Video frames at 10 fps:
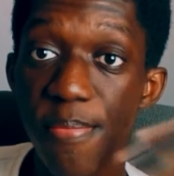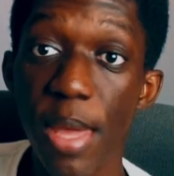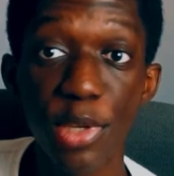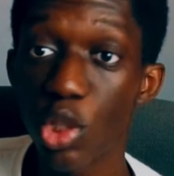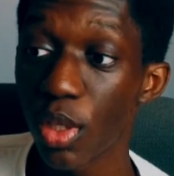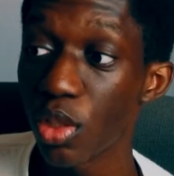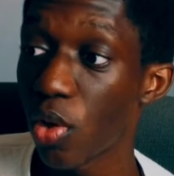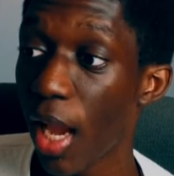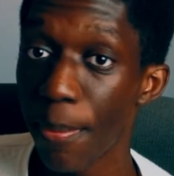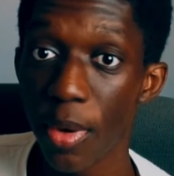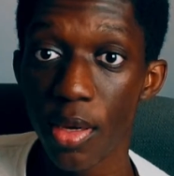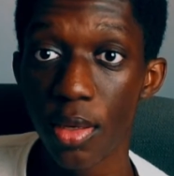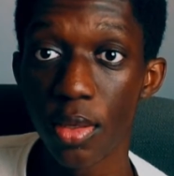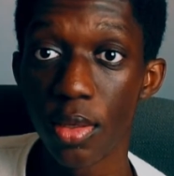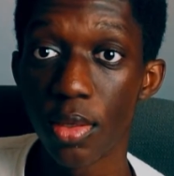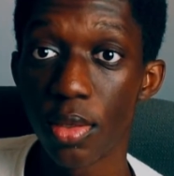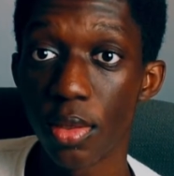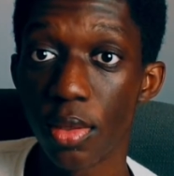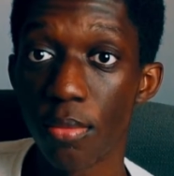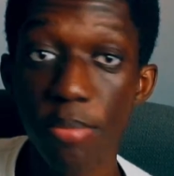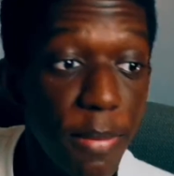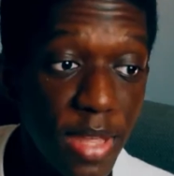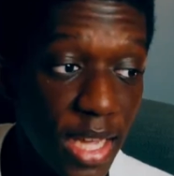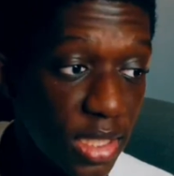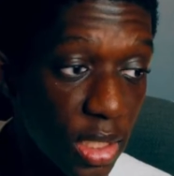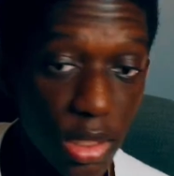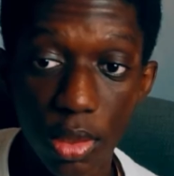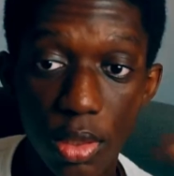Maybe she went into labor. Maybe that's it.